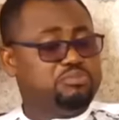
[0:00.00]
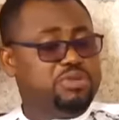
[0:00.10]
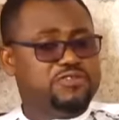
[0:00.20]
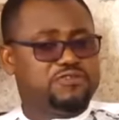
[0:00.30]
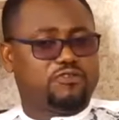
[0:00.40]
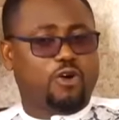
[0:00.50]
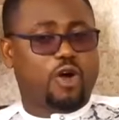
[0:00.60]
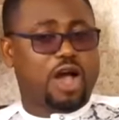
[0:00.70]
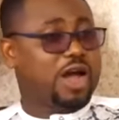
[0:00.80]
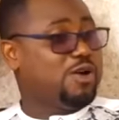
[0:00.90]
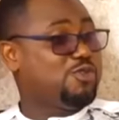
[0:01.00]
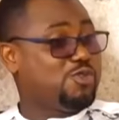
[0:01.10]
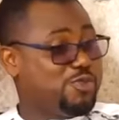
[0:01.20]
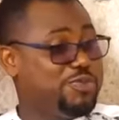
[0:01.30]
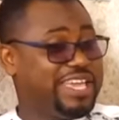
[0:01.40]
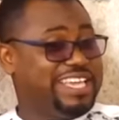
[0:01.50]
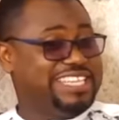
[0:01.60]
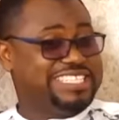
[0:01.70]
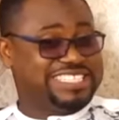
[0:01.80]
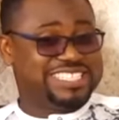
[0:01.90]
Before Ube
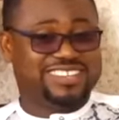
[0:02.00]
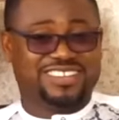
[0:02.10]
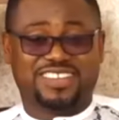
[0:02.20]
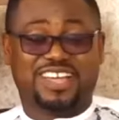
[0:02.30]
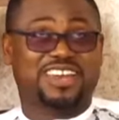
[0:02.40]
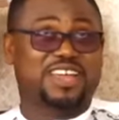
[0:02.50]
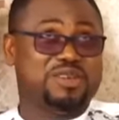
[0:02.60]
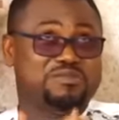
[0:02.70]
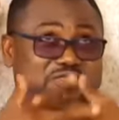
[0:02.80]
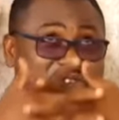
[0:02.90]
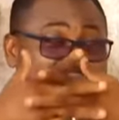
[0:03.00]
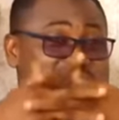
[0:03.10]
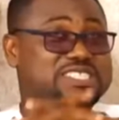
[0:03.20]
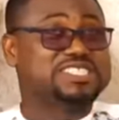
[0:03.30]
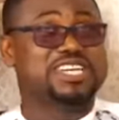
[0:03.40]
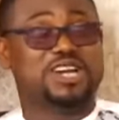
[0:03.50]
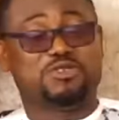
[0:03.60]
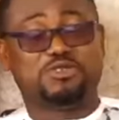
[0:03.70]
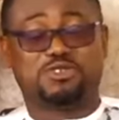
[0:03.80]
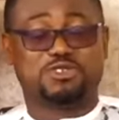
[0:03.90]
Hiti, and now before Bishia
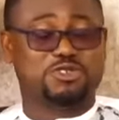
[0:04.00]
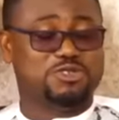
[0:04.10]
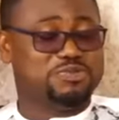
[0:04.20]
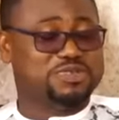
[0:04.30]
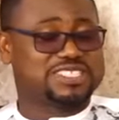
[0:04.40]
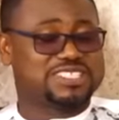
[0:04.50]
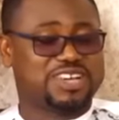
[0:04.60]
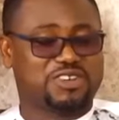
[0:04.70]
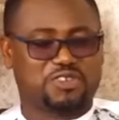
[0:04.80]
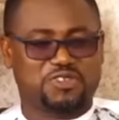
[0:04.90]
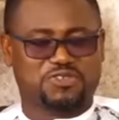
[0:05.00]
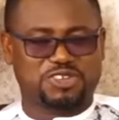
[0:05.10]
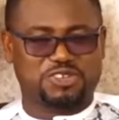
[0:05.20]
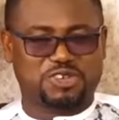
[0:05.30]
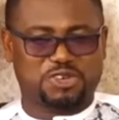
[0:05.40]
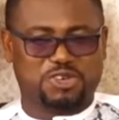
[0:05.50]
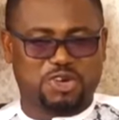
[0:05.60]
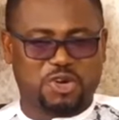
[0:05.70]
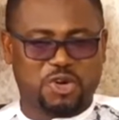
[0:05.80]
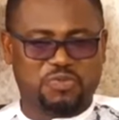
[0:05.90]
Ukunu, Mr. Kofi
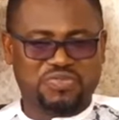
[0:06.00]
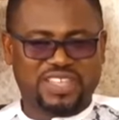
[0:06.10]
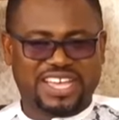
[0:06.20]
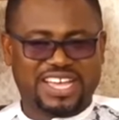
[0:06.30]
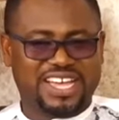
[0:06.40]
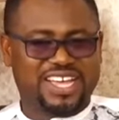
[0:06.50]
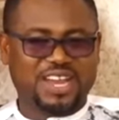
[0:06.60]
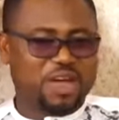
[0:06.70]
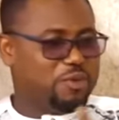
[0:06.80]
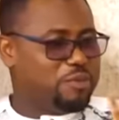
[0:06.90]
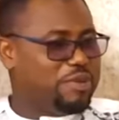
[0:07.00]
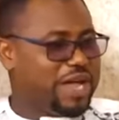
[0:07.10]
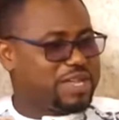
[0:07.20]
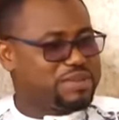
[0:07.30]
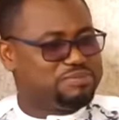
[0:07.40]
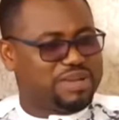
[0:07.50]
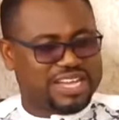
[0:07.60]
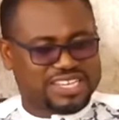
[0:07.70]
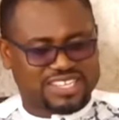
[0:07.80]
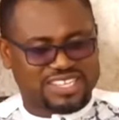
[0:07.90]
Donko, and now Bake, and
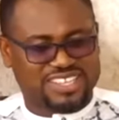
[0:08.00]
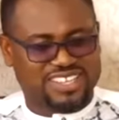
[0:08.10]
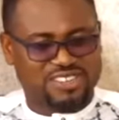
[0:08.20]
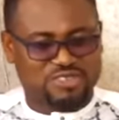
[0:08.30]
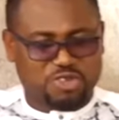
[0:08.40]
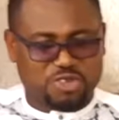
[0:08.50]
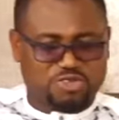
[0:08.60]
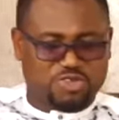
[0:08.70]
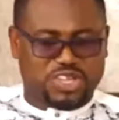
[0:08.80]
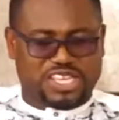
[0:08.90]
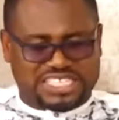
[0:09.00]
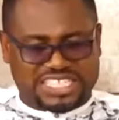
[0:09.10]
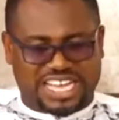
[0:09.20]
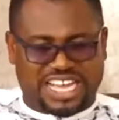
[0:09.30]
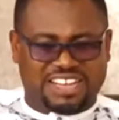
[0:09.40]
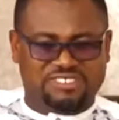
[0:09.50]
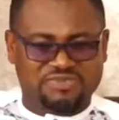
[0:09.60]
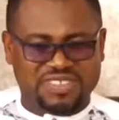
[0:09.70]
Crofuina,